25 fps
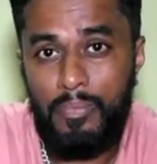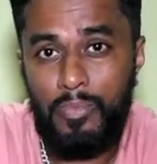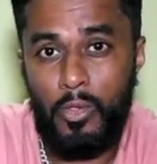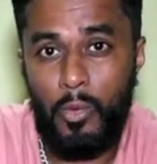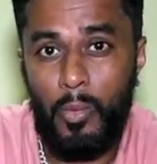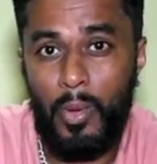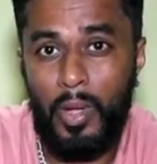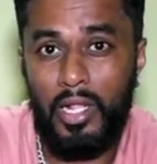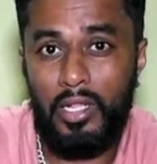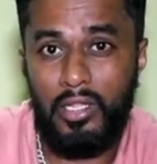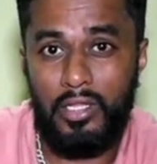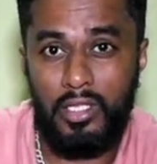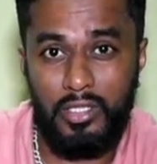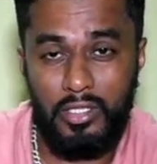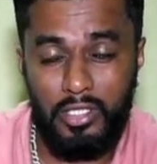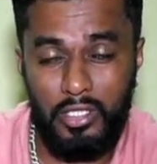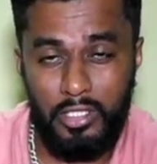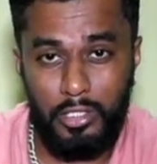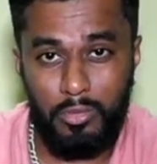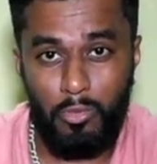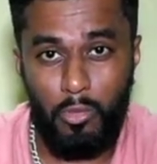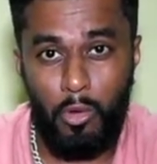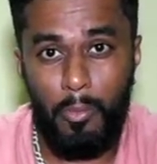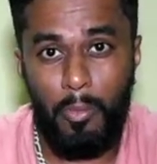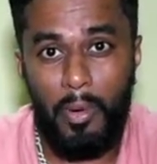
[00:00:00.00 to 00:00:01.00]
well this
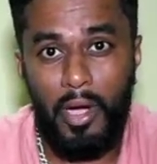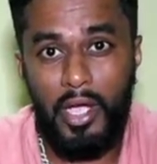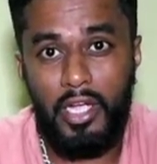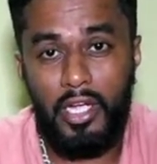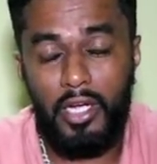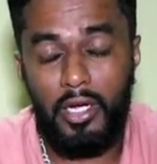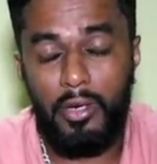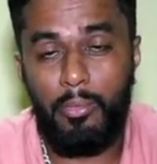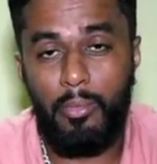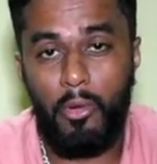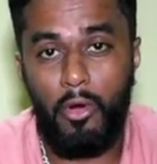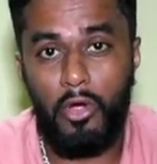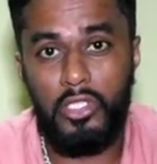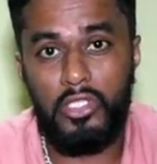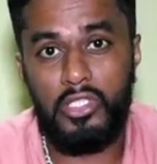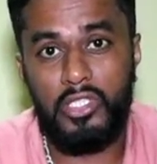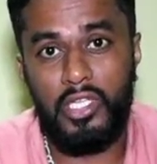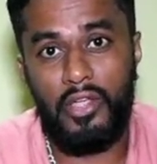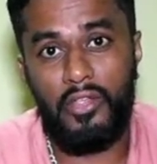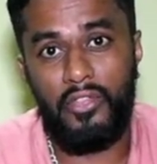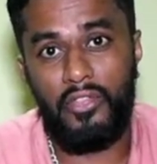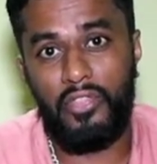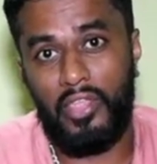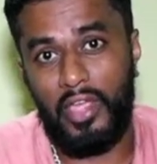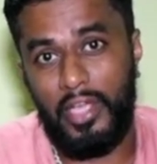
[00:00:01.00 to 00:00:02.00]
is MumBiker boy
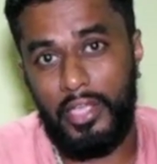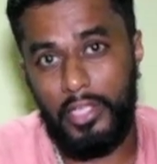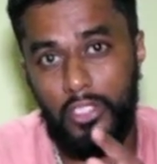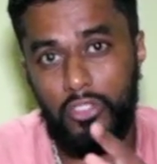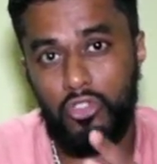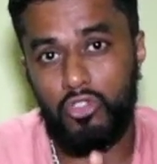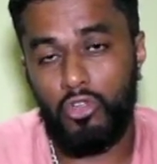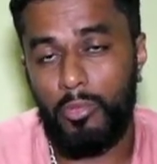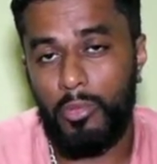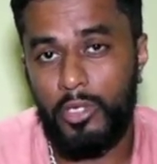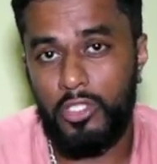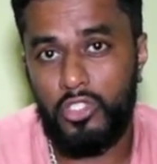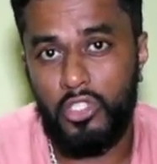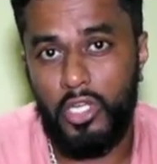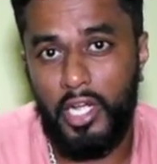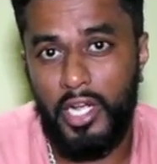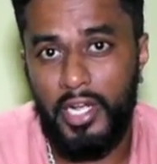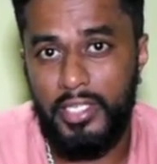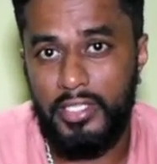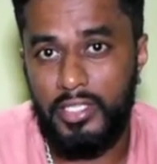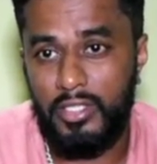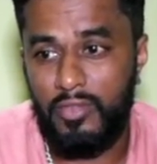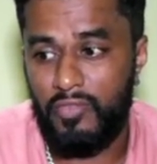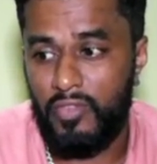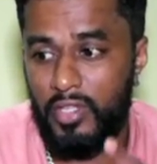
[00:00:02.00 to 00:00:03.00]
saying thank you so much
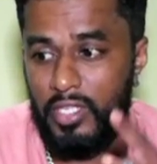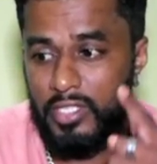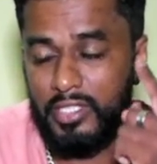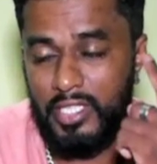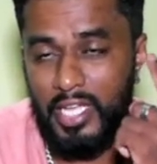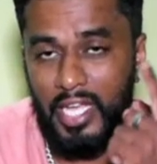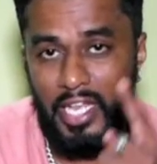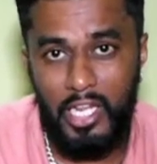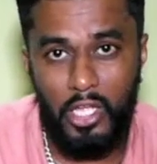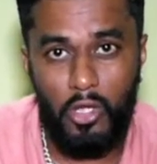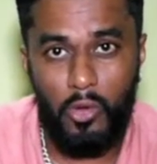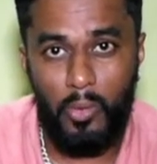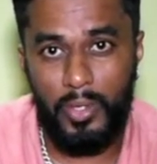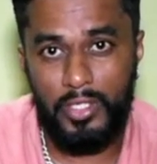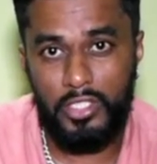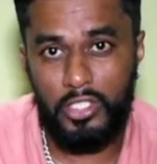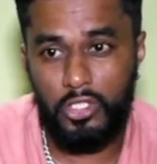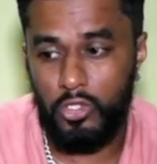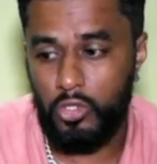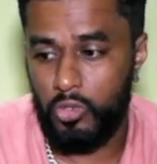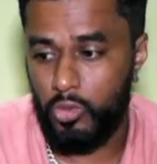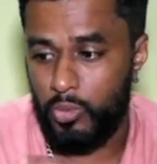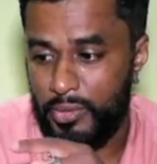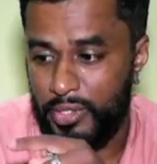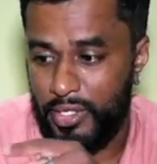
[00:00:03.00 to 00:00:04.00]
guys if there's any
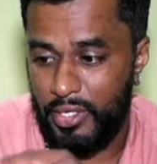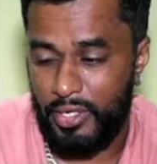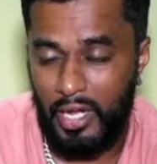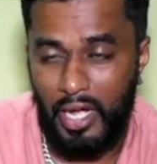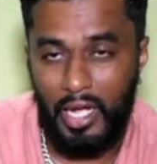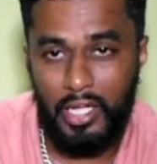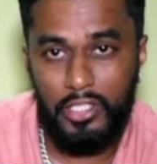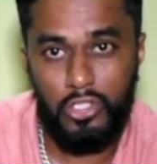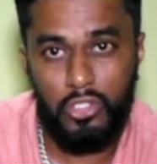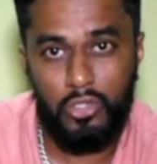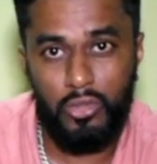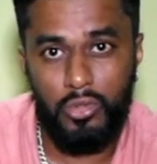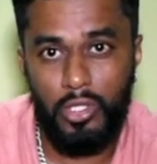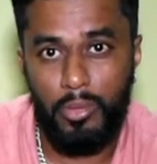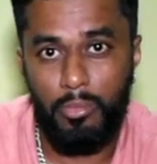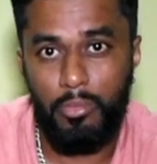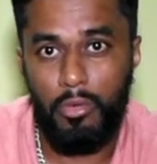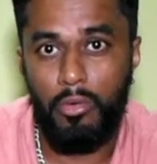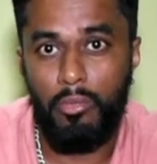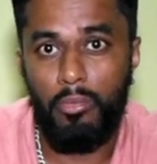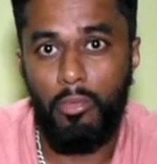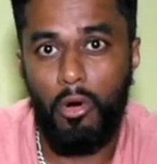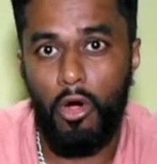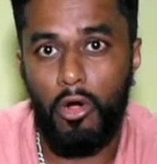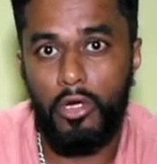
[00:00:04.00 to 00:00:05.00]
questions with regards to the
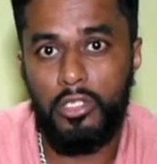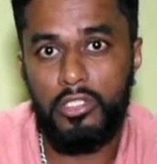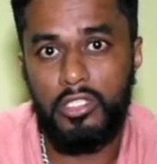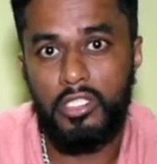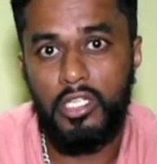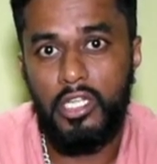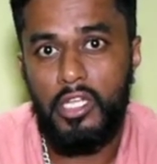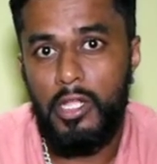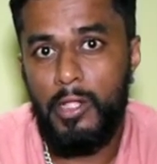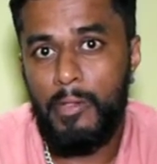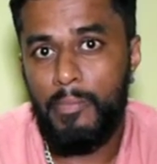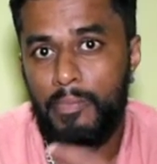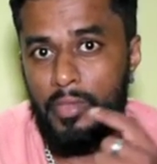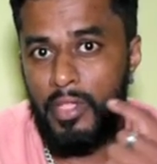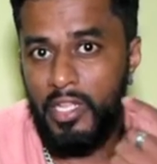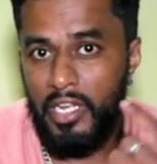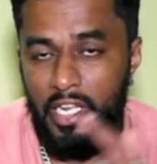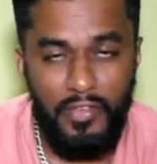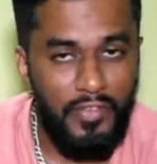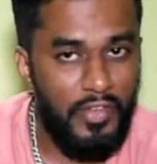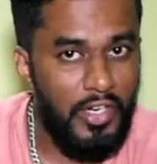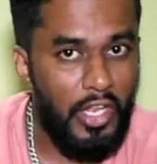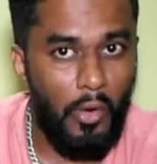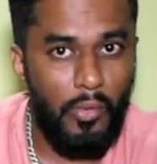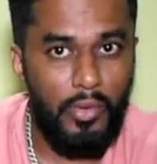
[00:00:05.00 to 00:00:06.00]
boombox
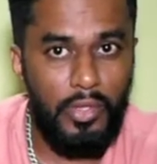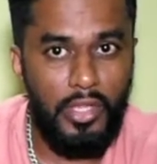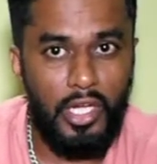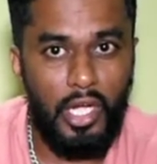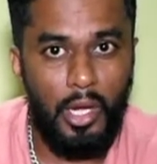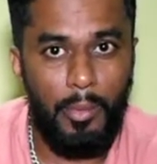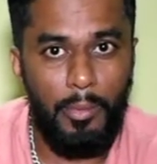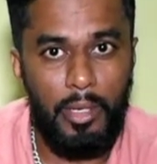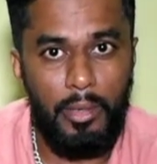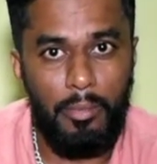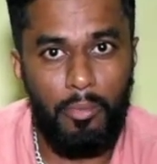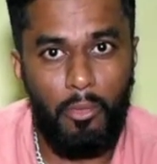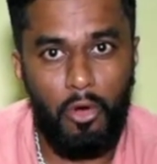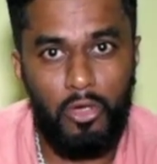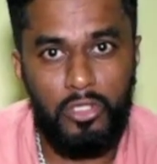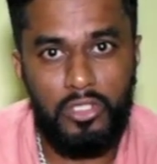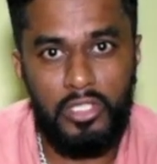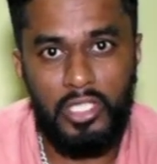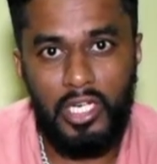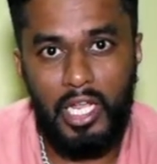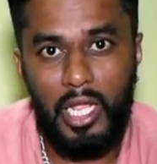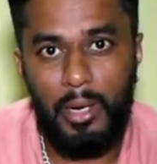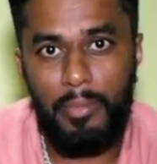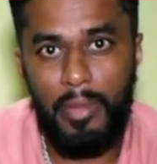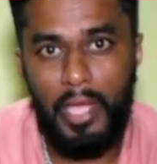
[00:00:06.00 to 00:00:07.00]
leave it down in the comment box
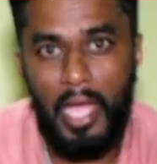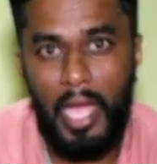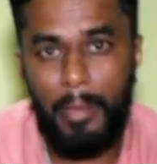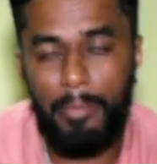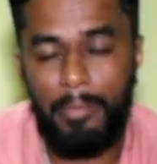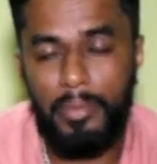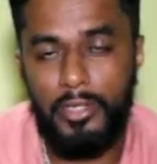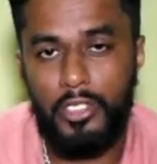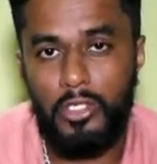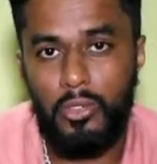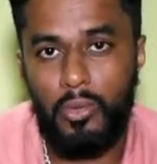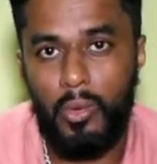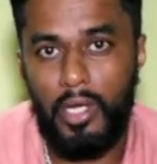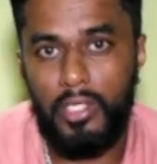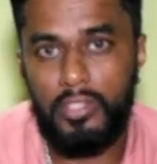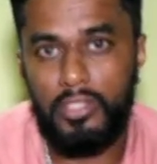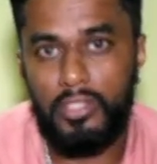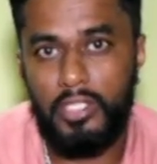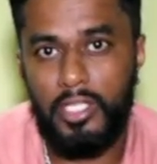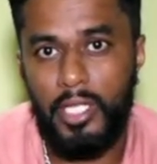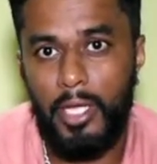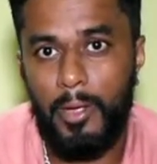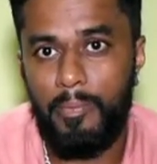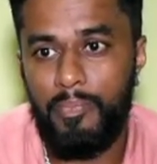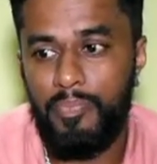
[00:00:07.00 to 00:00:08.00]
and i'll be happy to
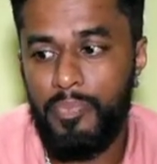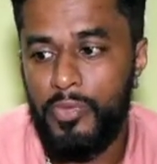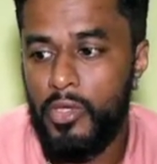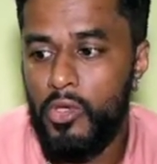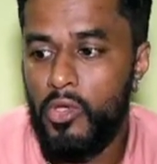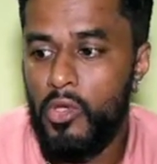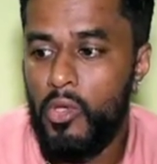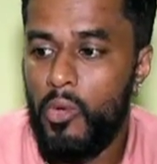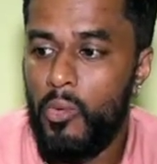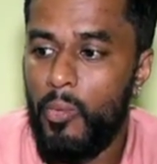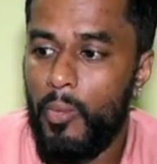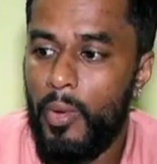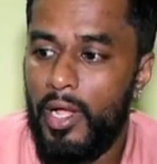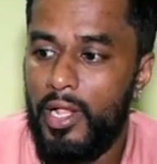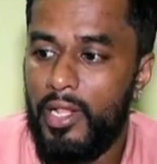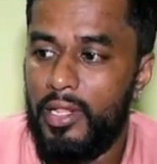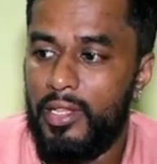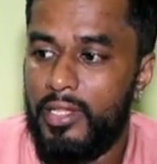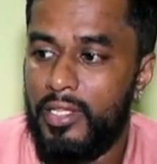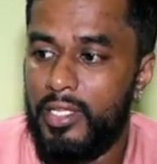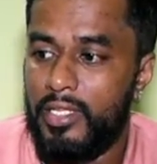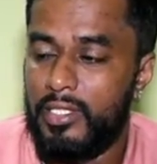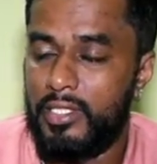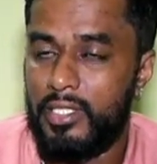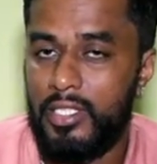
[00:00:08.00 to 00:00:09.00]
answer them
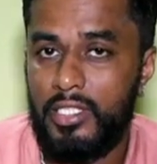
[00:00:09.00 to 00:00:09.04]
well, this